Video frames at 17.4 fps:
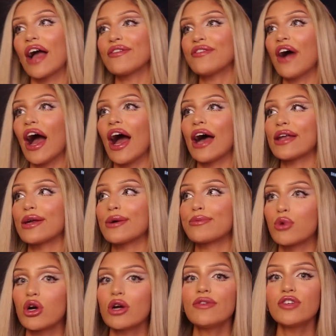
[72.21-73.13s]
I've had
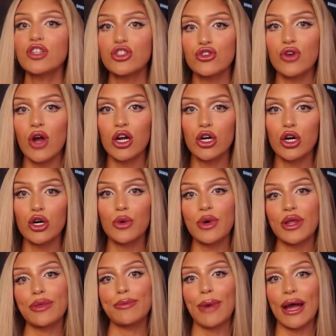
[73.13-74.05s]
more of a struggle
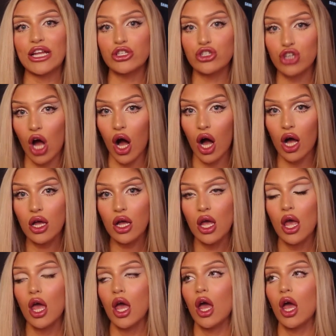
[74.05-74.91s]
with my jaw.